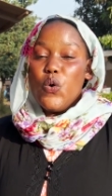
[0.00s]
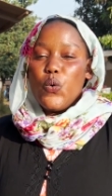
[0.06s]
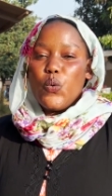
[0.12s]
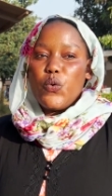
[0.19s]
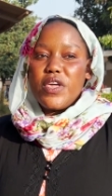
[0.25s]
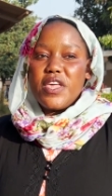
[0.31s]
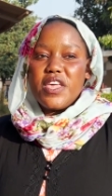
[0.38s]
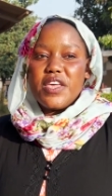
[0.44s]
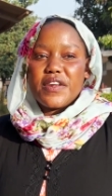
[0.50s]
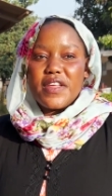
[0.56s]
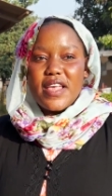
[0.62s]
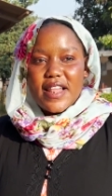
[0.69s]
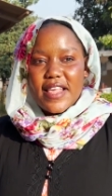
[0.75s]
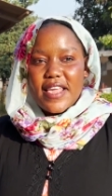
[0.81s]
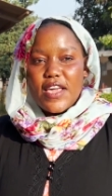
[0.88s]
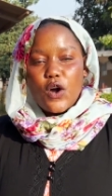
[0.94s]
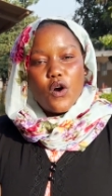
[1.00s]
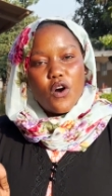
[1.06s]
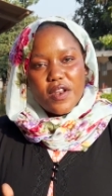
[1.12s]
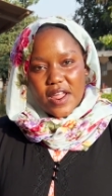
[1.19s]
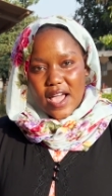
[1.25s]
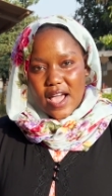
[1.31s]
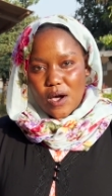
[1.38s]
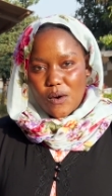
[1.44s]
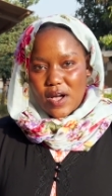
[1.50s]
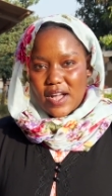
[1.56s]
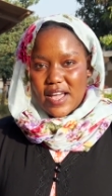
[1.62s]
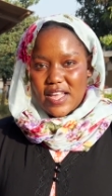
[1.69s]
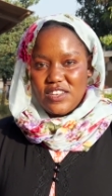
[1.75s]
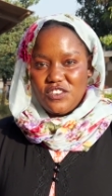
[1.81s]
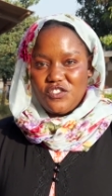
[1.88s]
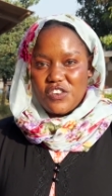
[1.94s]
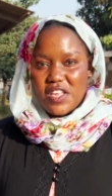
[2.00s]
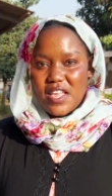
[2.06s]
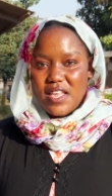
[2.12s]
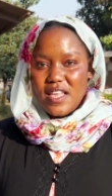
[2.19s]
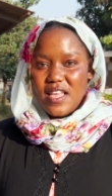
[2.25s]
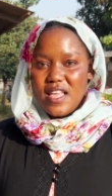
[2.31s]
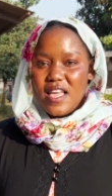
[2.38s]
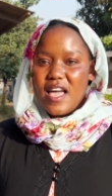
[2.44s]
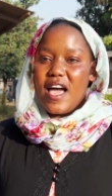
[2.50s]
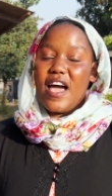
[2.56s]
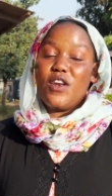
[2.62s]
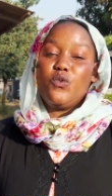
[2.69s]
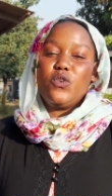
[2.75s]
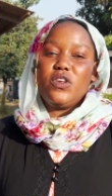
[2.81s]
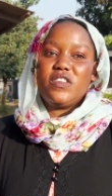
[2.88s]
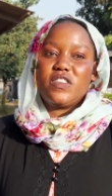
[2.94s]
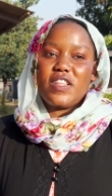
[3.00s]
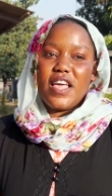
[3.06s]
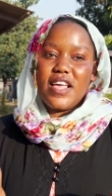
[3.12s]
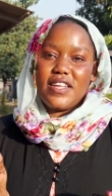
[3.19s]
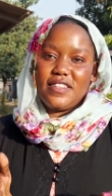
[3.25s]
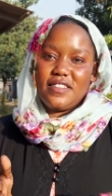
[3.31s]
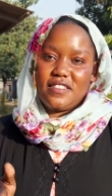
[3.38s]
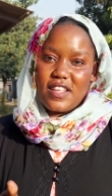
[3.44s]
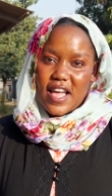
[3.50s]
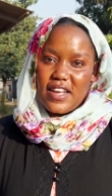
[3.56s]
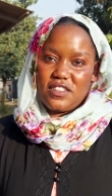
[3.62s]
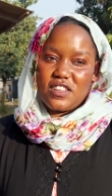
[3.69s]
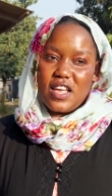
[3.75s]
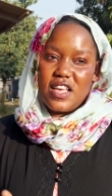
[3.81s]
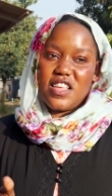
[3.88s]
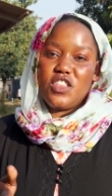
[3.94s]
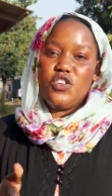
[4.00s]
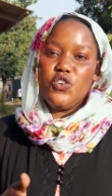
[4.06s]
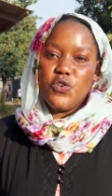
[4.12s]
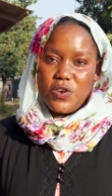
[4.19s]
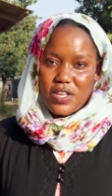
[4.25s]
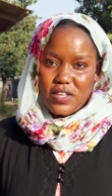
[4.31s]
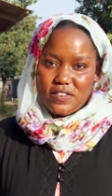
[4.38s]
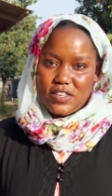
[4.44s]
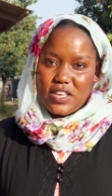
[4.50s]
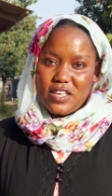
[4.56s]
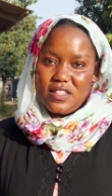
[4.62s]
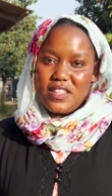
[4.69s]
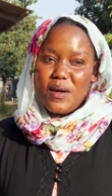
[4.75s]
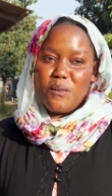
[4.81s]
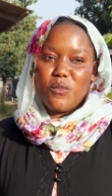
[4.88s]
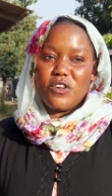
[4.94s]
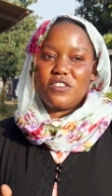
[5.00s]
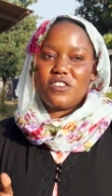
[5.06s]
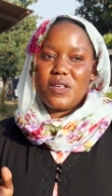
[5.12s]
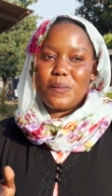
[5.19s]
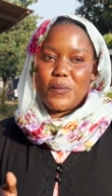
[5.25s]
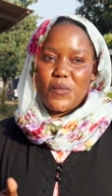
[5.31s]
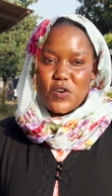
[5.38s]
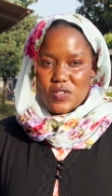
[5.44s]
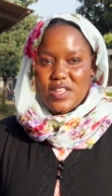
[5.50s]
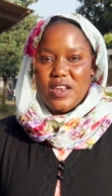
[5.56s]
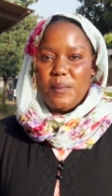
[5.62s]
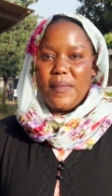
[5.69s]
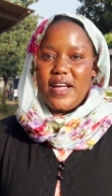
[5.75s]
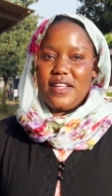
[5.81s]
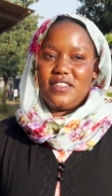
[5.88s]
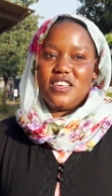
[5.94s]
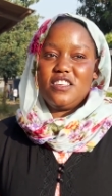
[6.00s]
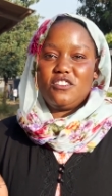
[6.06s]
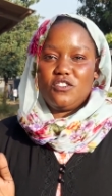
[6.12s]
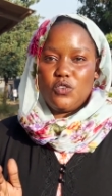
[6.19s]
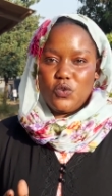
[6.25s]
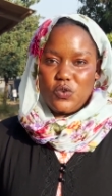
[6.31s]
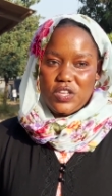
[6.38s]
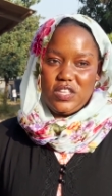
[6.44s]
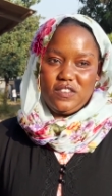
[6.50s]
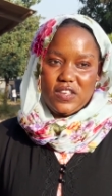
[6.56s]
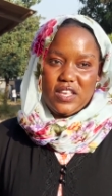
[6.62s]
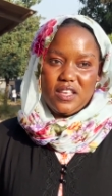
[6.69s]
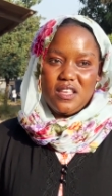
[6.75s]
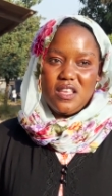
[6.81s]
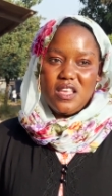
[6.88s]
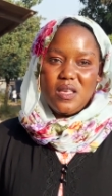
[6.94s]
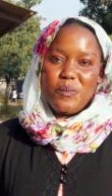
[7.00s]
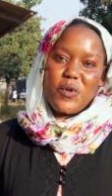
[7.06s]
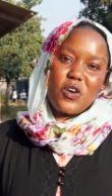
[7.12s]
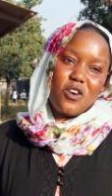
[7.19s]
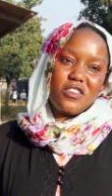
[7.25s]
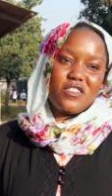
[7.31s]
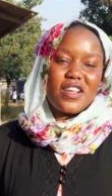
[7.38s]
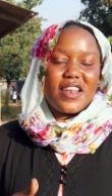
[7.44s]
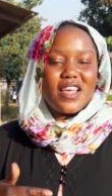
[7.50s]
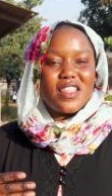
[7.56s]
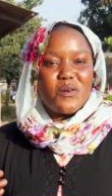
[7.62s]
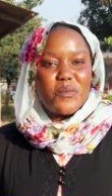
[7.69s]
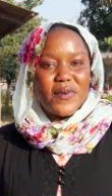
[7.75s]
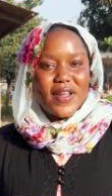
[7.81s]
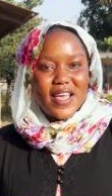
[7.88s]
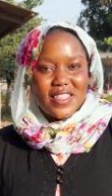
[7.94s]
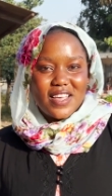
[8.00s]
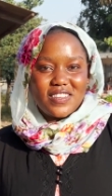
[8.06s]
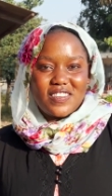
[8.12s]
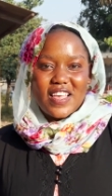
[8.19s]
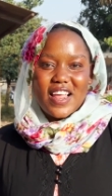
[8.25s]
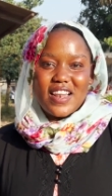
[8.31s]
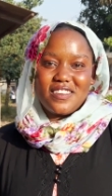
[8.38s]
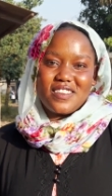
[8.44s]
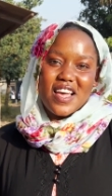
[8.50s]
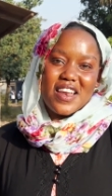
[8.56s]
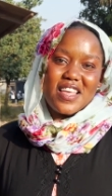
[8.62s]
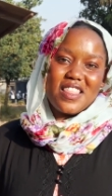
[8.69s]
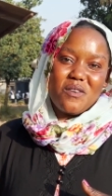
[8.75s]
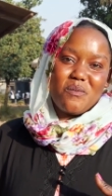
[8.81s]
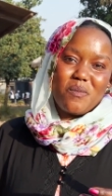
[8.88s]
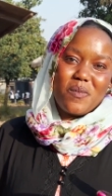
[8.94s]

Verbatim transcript: we really honor our country and we stay intact in unity. The most important part is unity because another brother sells, another